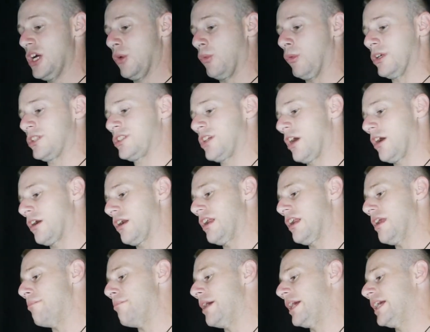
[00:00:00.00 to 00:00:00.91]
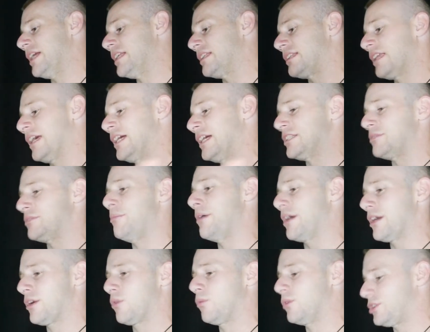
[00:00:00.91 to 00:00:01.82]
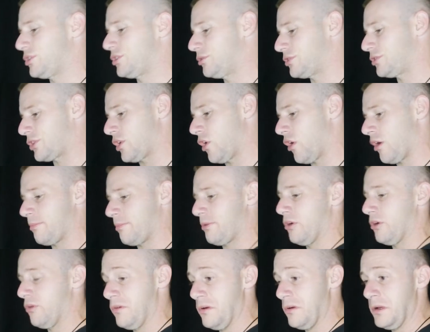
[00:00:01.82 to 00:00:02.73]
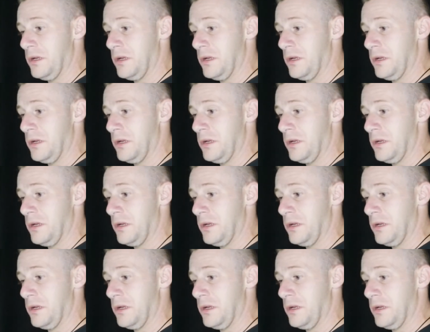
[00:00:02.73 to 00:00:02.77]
returning and making things better with you, Scorpio.